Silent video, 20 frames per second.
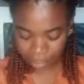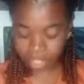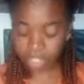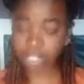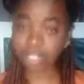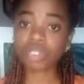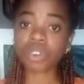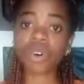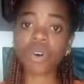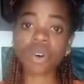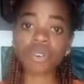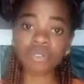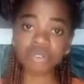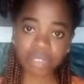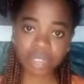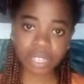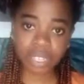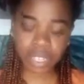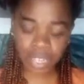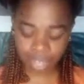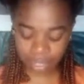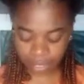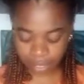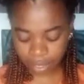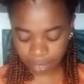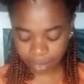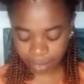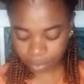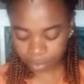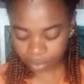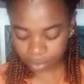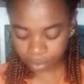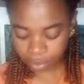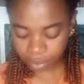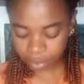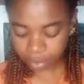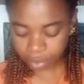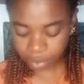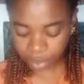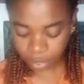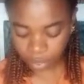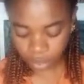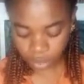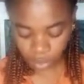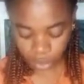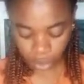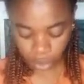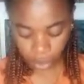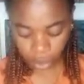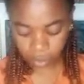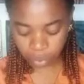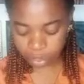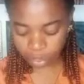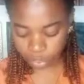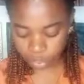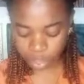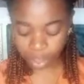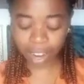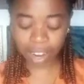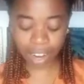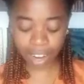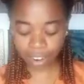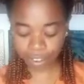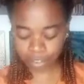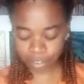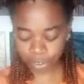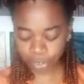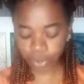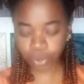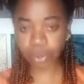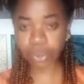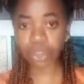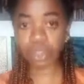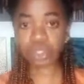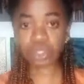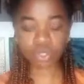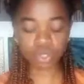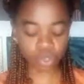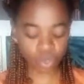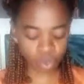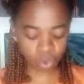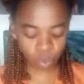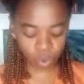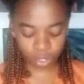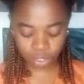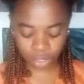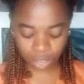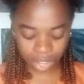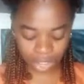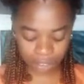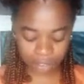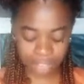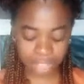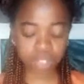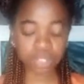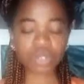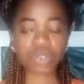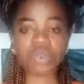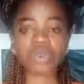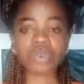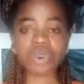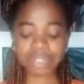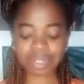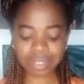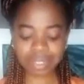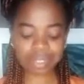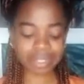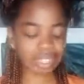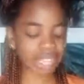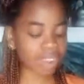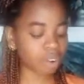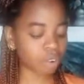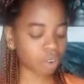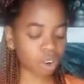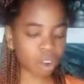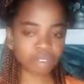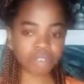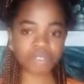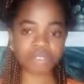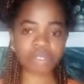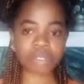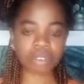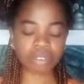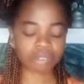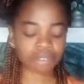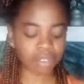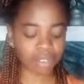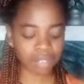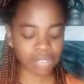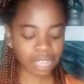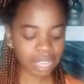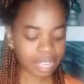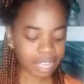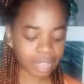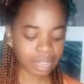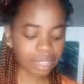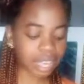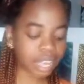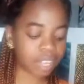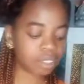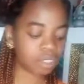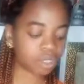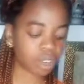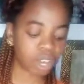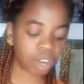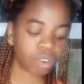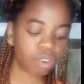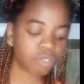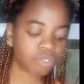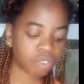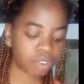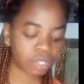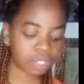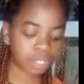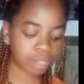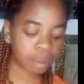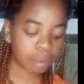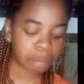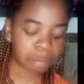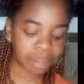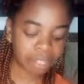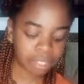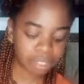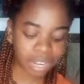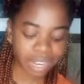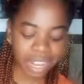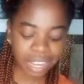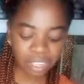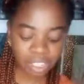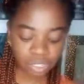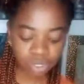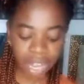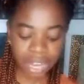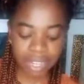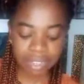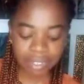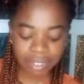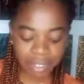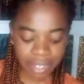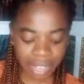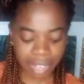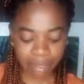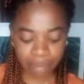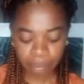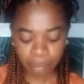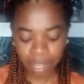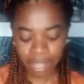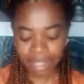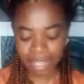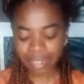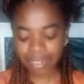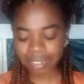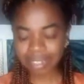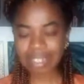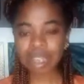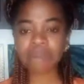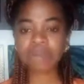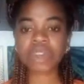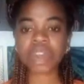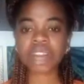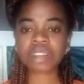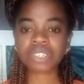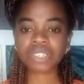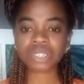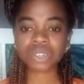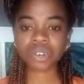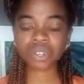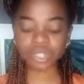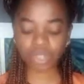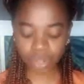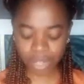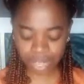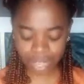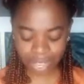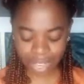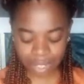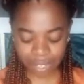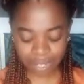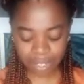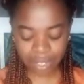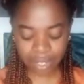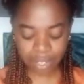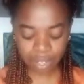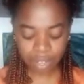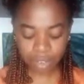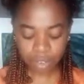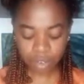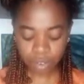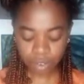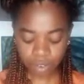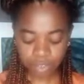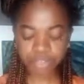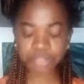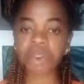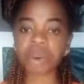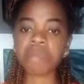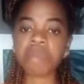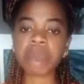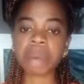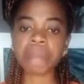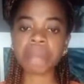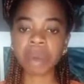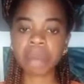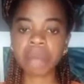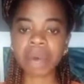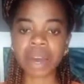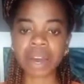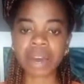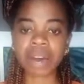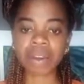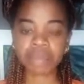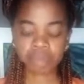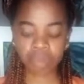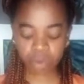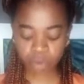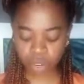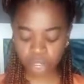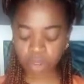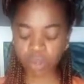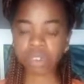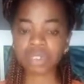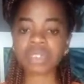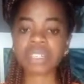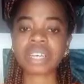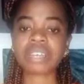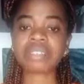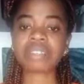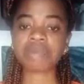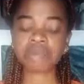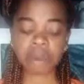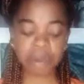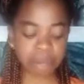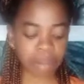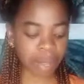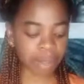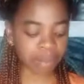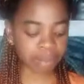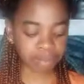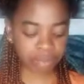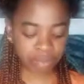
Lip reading: it is convenient. So no one will do gara for you. So once you have that squeezed, that rough surface, then you can go for the material. And I usually say that the same reaction you get from a paper when you want to test a paper,